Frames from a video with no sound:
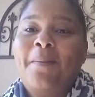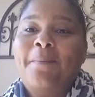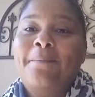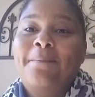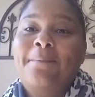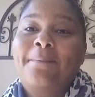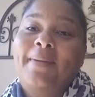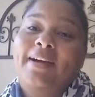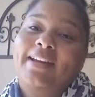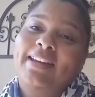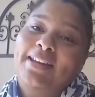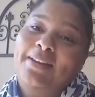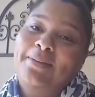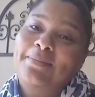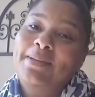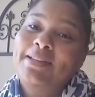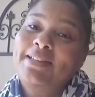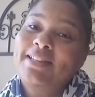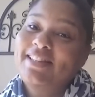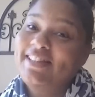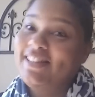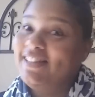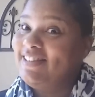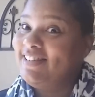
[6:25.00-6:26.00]
my name
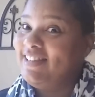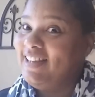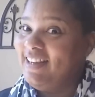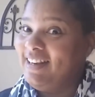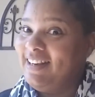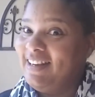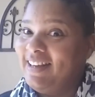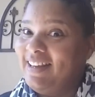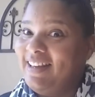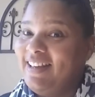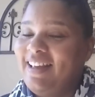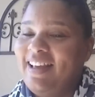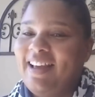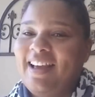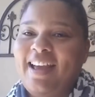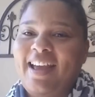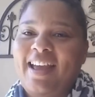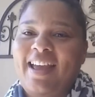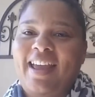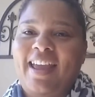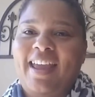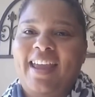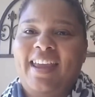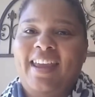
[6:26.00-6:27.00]
is Sina,
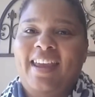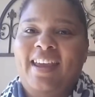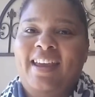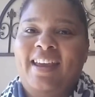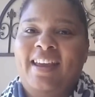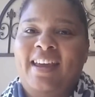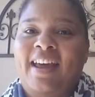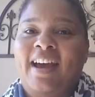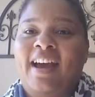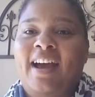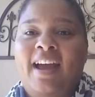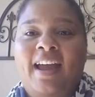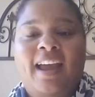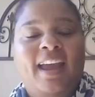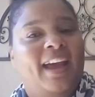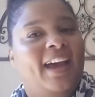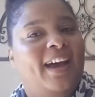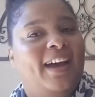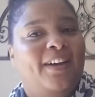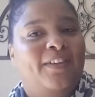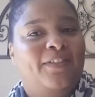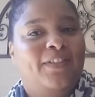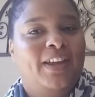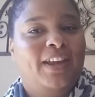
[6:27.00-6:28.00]
and I
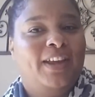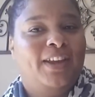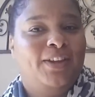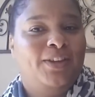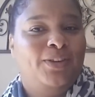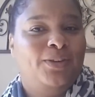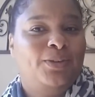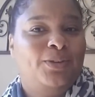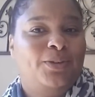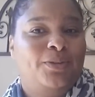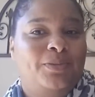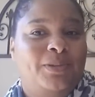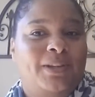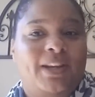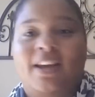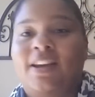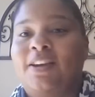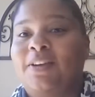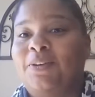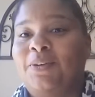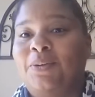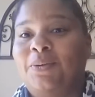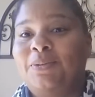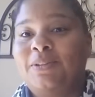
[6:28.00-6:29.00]
have a YouTube
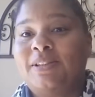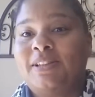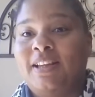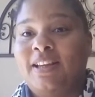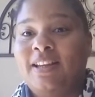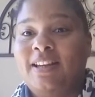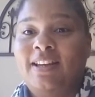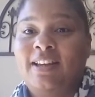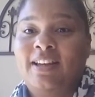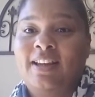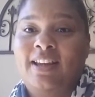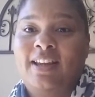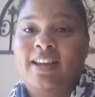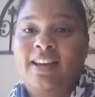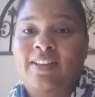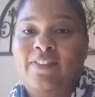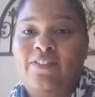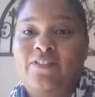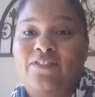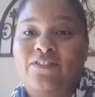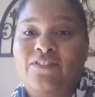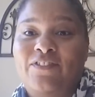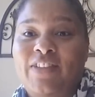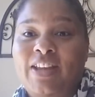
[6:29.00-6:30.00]
channel, Sina
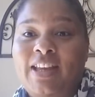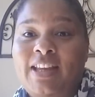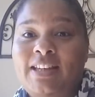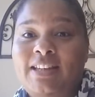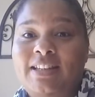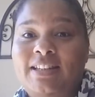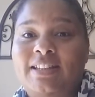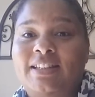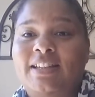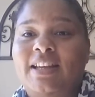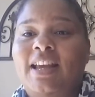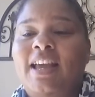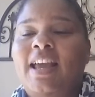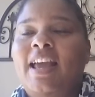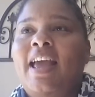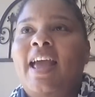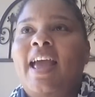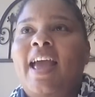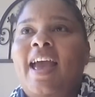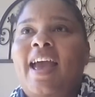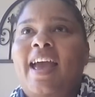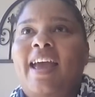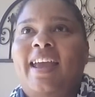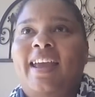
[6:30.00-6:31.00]
Getting Fit.
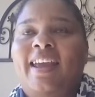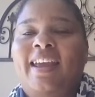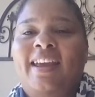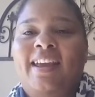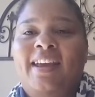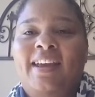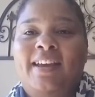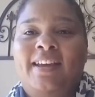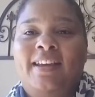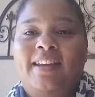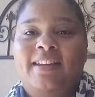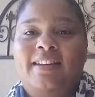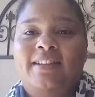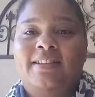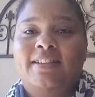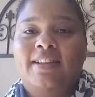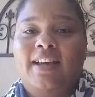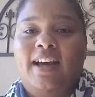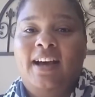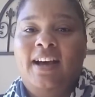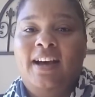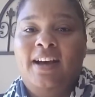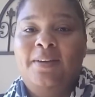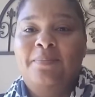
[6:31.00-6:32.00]
And
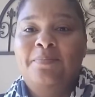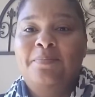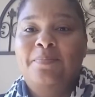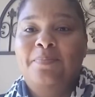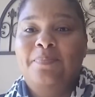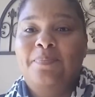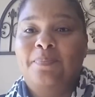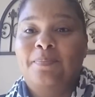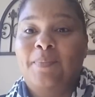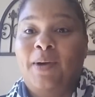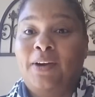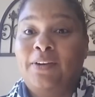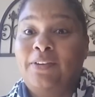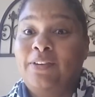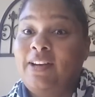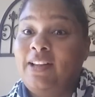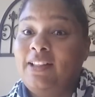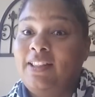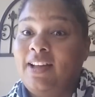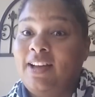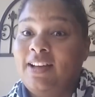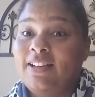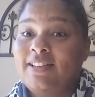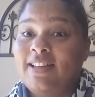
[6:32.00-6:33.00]
Modern
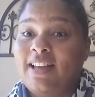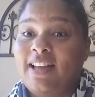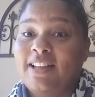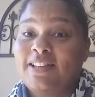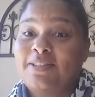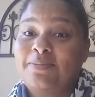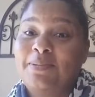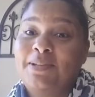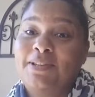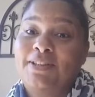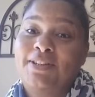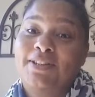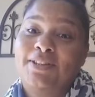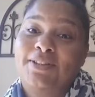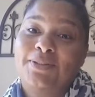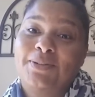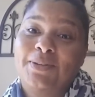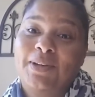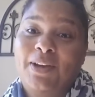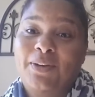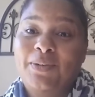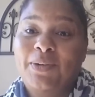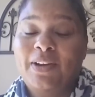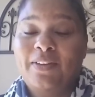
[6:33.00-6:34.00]
Day Loss asked me to
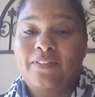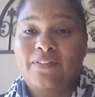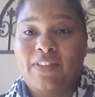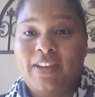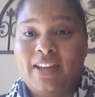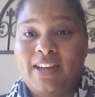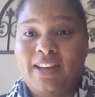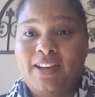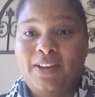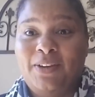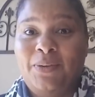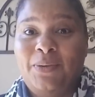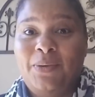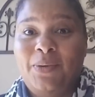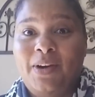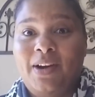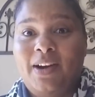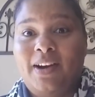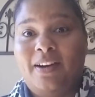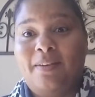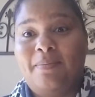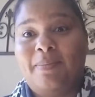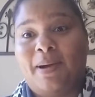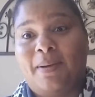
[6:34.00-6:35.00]
do a quick video
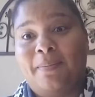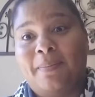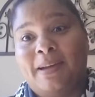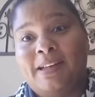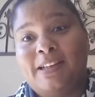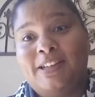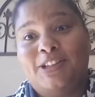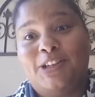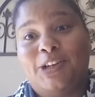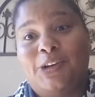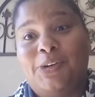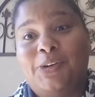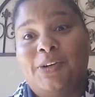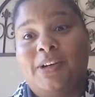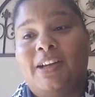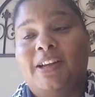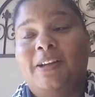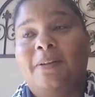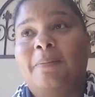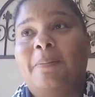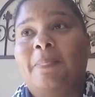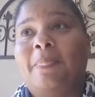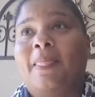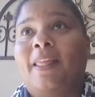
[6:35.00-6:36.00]
about my
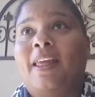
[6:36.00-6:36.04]
journey.